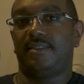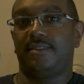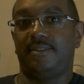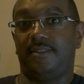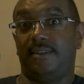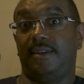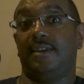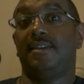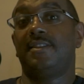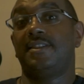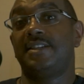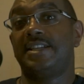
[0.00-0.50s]

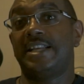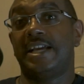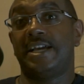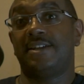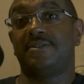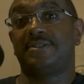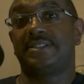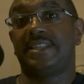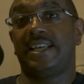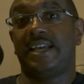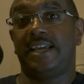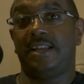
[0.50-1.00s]
The other
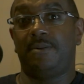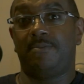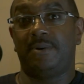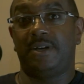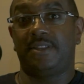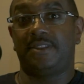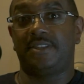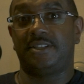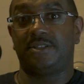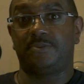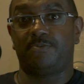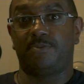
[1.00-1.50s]
downside
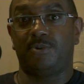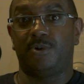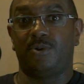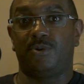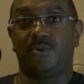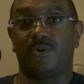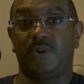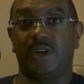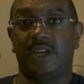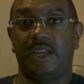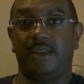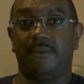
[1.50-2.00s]
about this
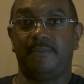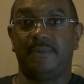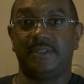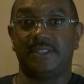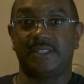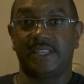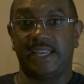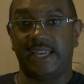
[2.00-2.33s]
program is